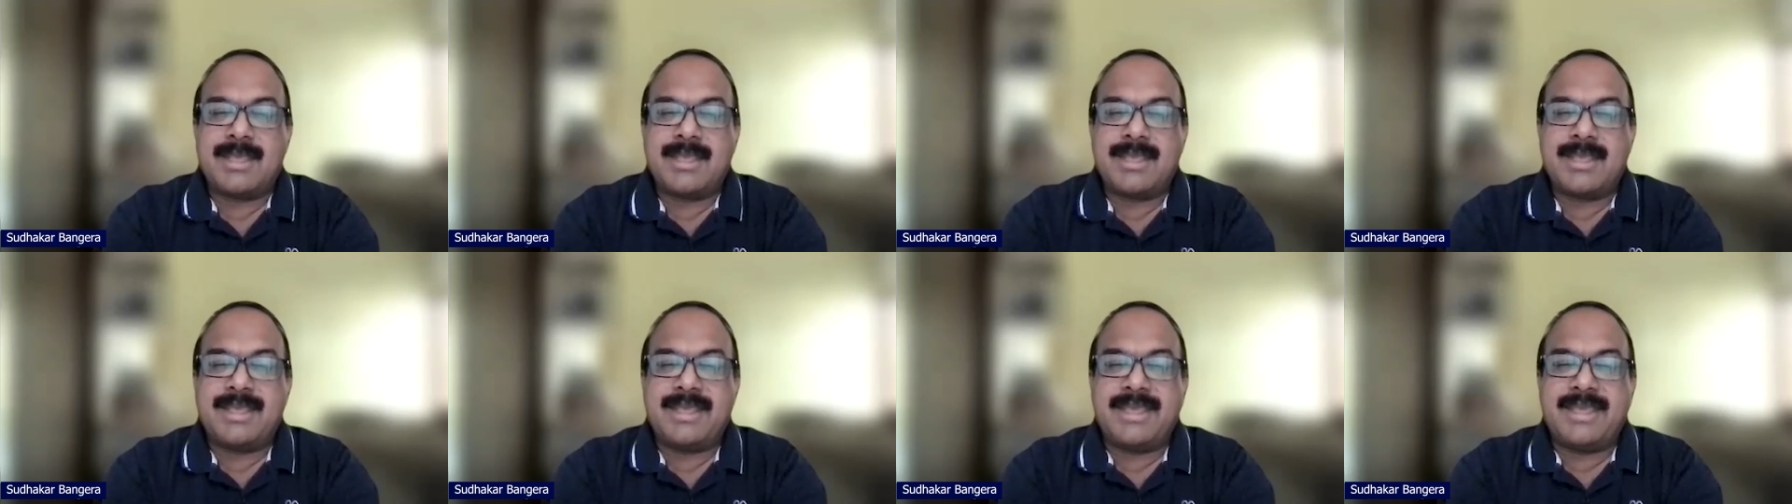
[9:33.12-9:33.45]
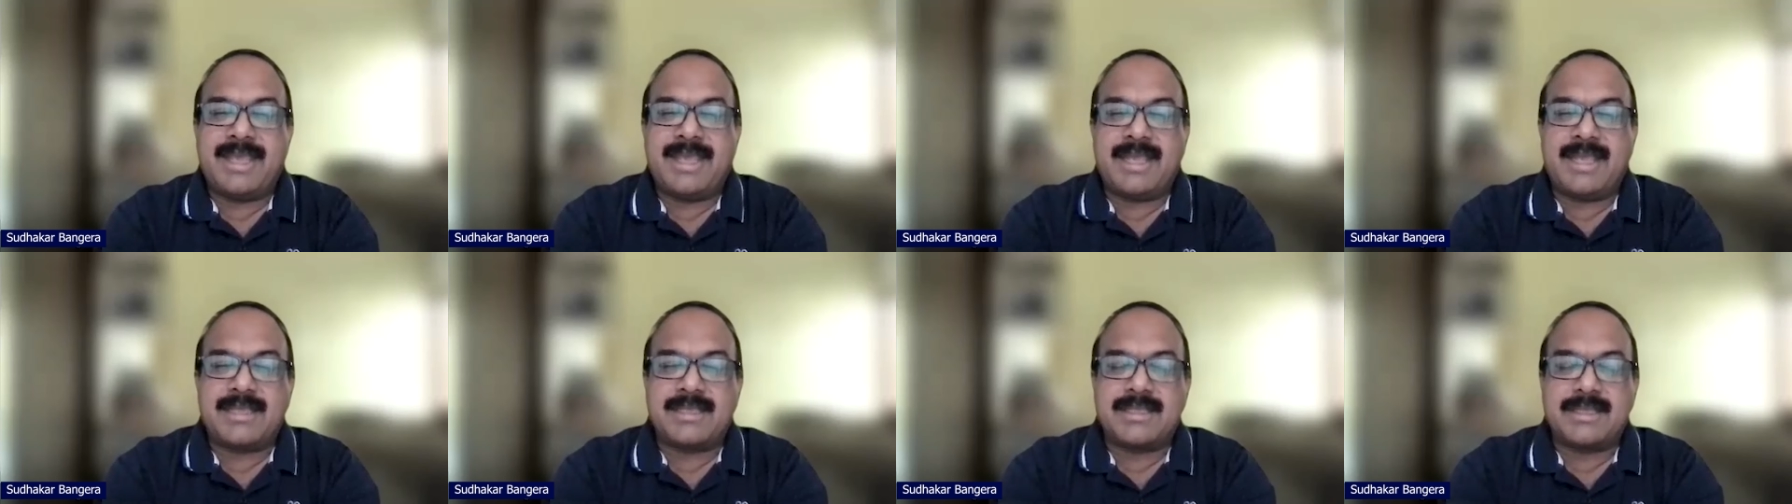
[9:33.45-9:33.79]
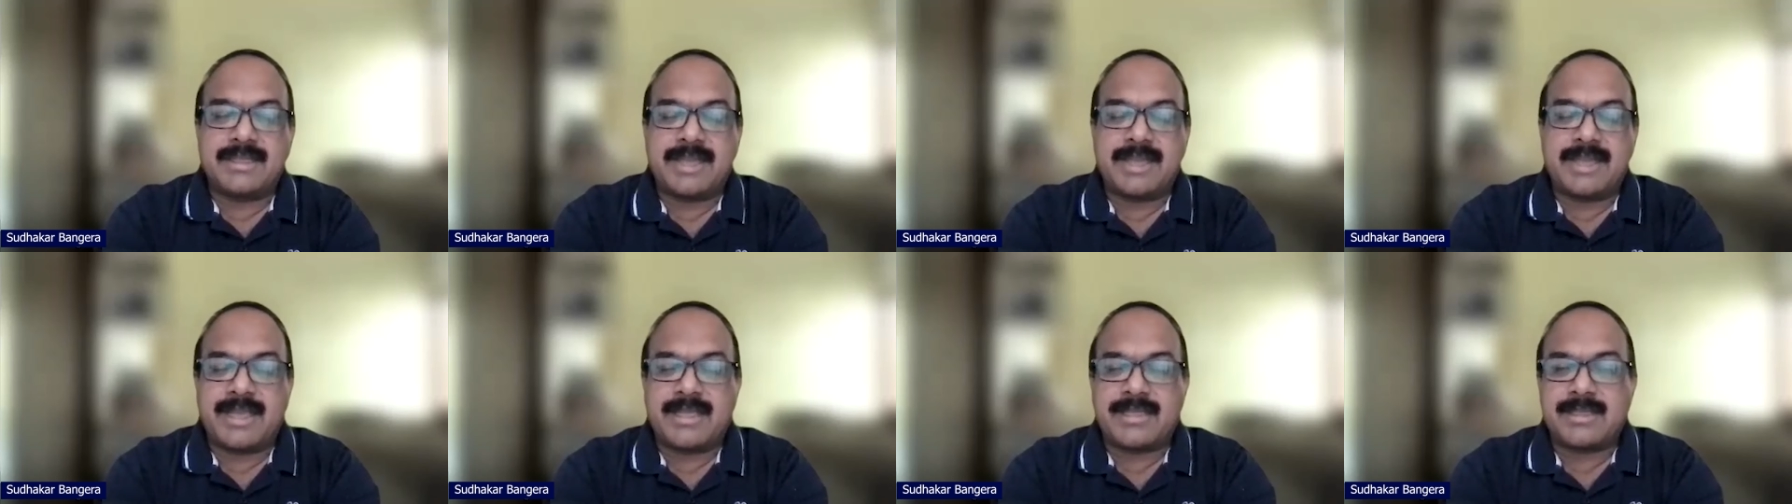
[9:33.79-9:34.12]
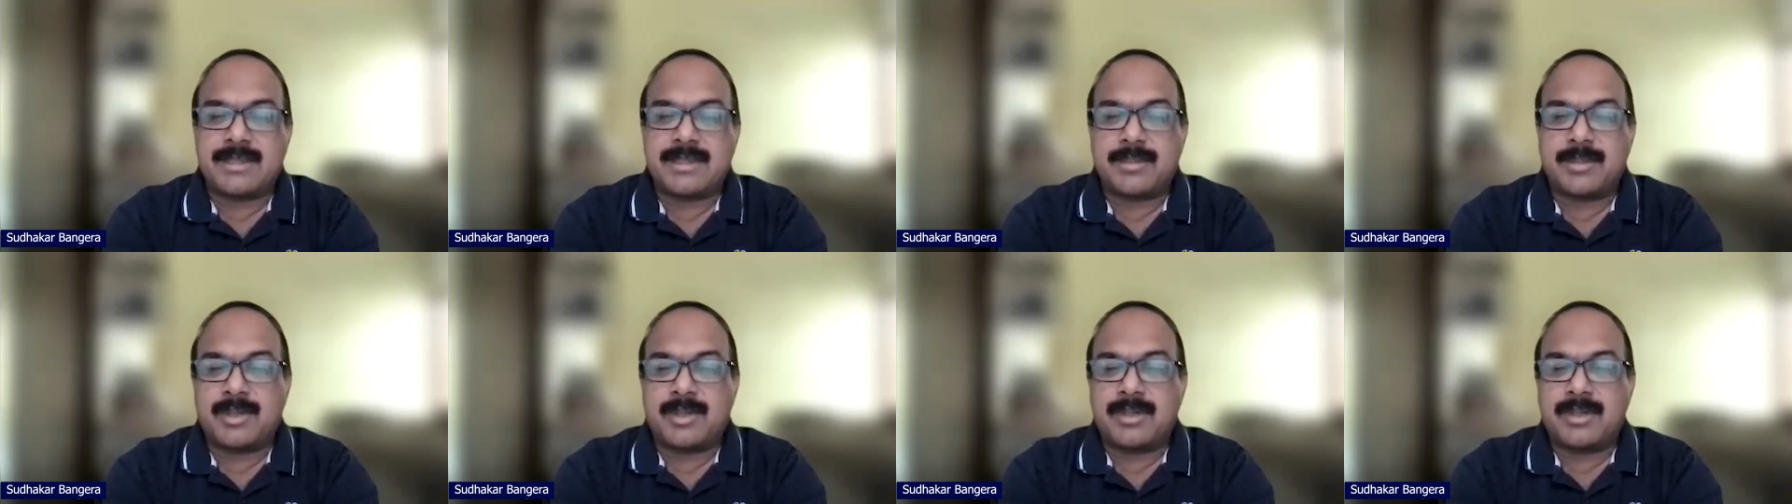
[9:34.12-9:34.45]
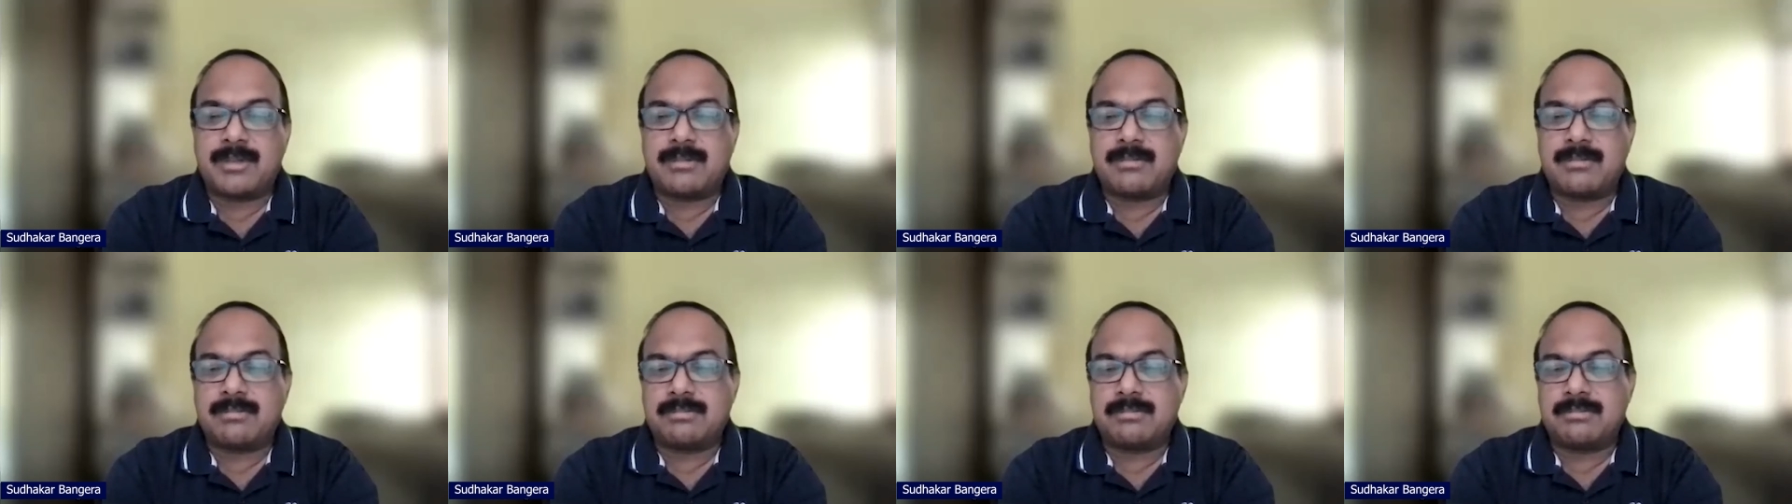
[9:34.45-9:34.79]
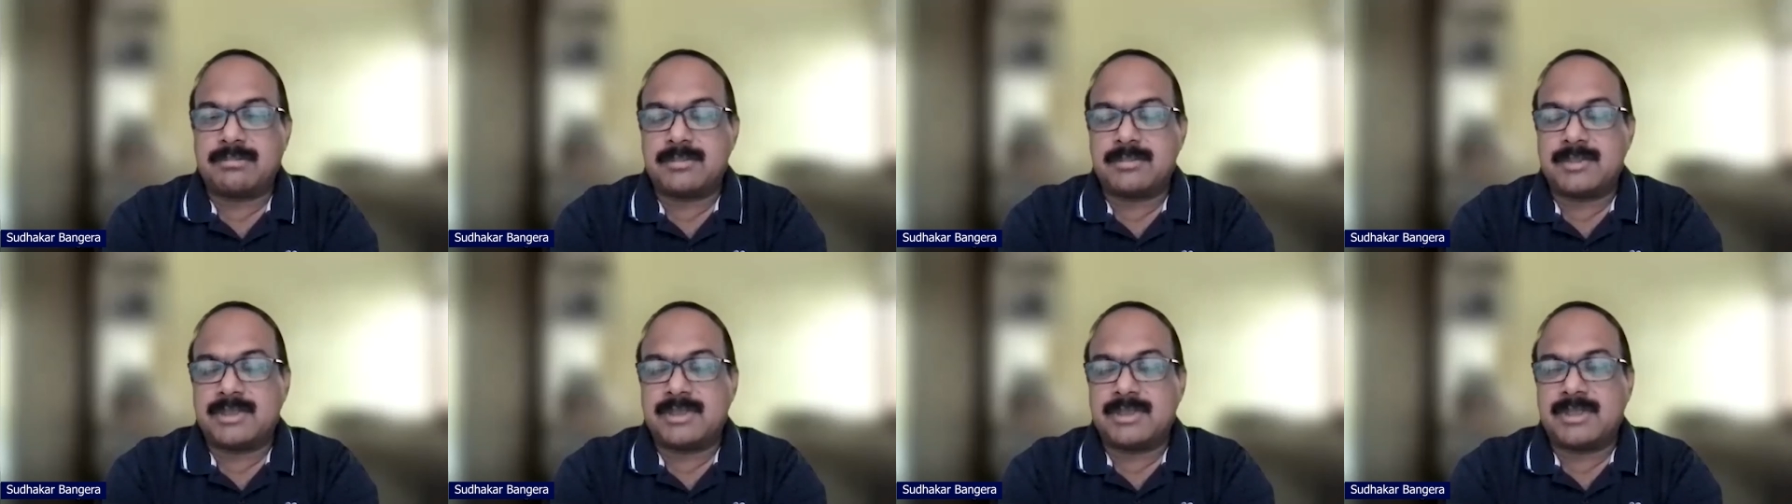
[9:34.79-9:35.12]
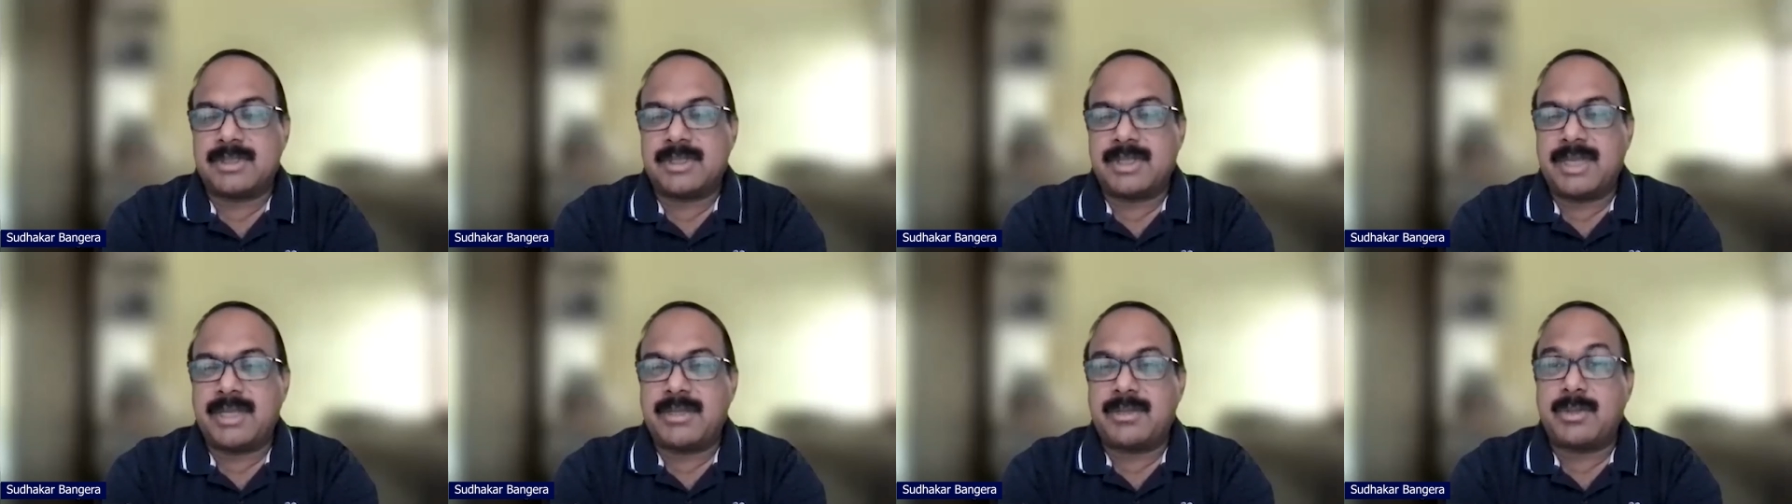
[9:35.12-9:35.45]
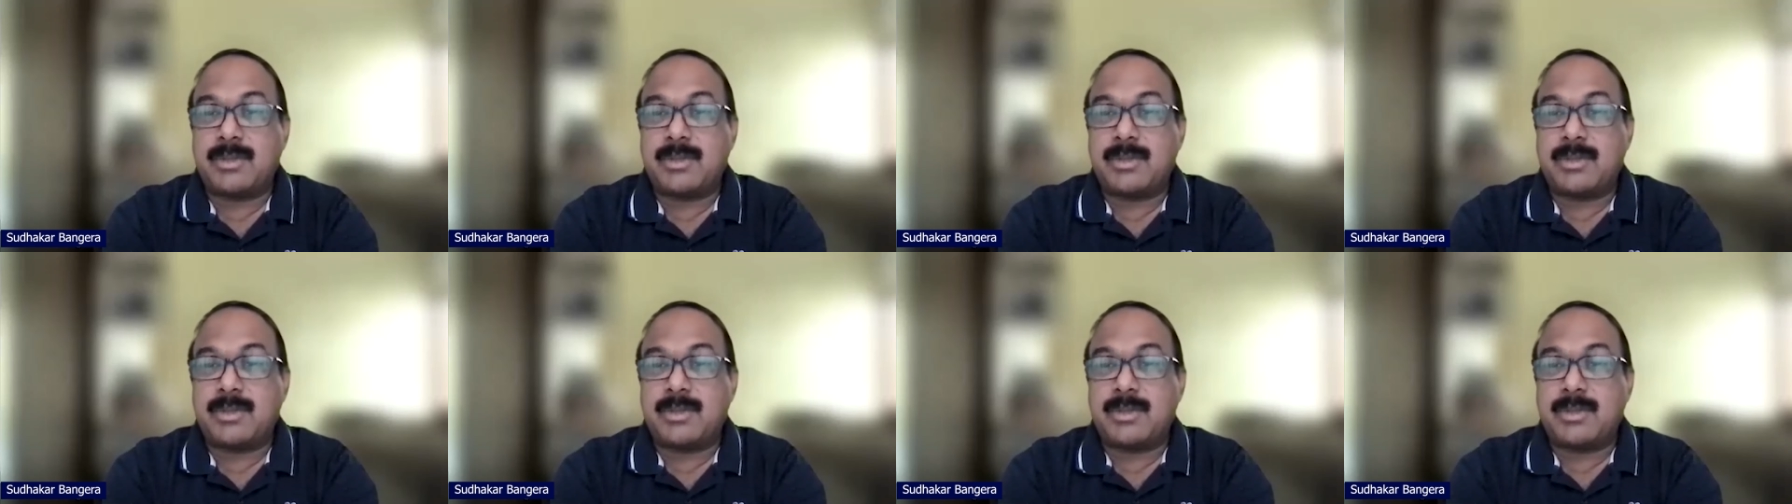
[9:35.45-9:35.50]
Yes, it takes about eight